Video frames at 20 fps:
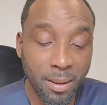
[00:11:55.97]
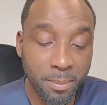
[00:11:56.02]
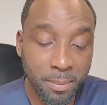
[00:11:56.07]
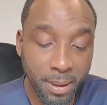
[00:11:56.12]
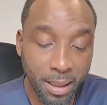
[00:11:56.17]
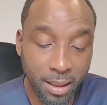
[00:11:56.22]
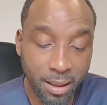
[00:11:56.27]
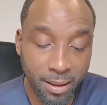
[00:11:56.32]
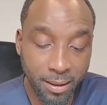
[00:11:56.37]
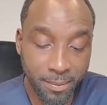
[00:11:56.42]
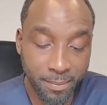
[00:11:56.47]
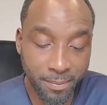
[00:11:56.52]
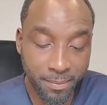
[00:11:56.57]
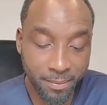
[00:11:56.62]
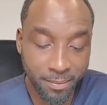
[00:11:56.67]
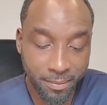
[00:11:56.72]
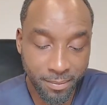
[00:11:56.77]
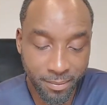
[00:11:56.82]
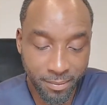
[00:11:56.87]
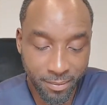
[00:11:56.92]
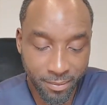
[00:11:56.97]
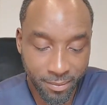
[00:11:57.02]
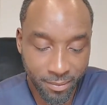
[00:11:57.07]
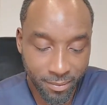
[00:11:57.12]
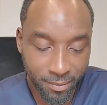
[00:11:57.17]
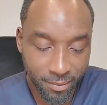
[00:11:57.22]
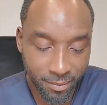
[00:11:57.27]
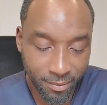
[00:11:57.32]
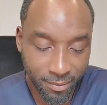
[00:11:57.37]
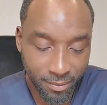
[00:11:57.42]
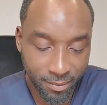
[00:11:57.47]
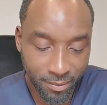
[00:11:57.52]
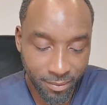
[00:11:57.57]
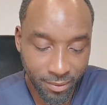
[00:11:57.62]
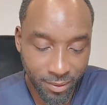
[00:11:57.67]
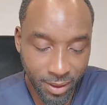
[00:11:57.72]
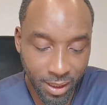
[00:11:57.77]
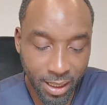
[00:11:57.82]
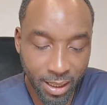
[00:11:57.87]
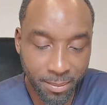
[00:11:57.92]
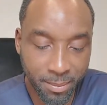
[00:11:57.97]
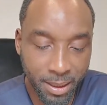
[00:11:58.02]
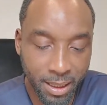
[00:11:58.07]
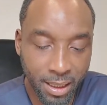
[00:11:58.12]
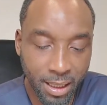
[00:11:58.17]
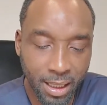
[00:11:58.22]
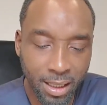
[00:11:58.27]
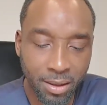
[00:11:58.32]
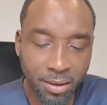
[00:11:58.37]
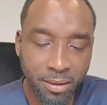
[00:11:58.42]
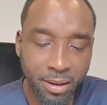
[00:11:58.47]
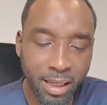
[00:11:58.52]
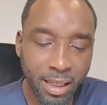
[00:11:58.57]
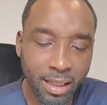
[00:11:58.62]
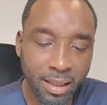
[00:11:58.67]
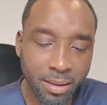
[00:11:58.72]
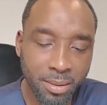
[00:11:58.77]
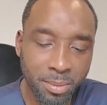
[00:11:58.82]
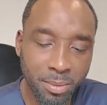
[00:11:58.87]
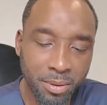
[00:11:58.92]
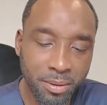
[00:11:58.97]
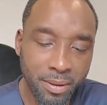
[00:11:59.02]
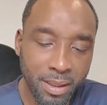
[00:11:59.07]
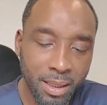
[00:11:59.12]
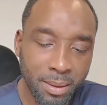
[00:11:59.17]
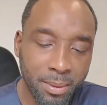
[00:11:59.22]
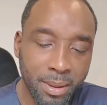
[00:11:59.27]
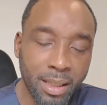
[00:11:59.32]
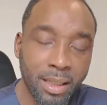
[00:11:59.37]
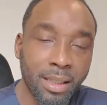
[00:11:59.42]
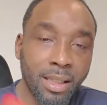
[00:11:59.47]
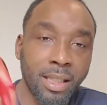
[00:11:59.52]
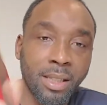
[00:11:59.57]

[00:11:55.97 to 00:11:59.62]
But yeah, man, I don't rate this move anyway.